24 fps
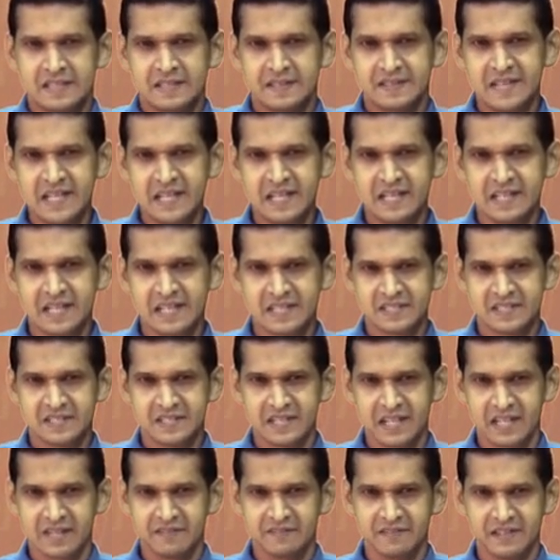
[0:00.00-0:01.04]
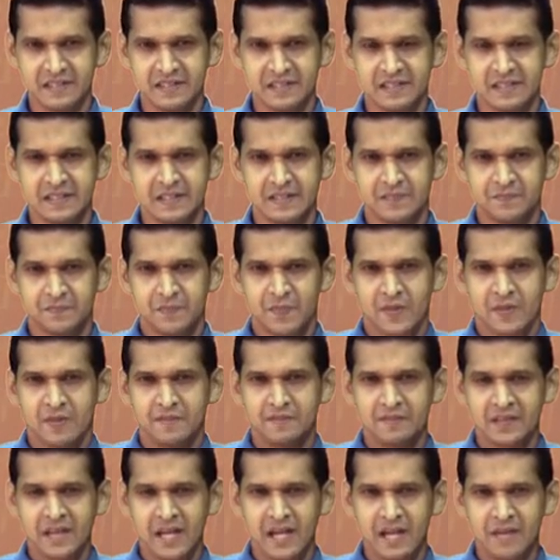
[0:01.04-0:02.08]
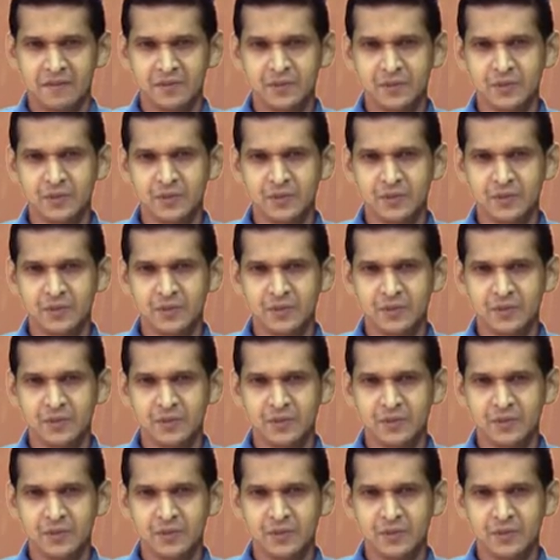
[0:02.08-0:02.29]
Then let's check whether we have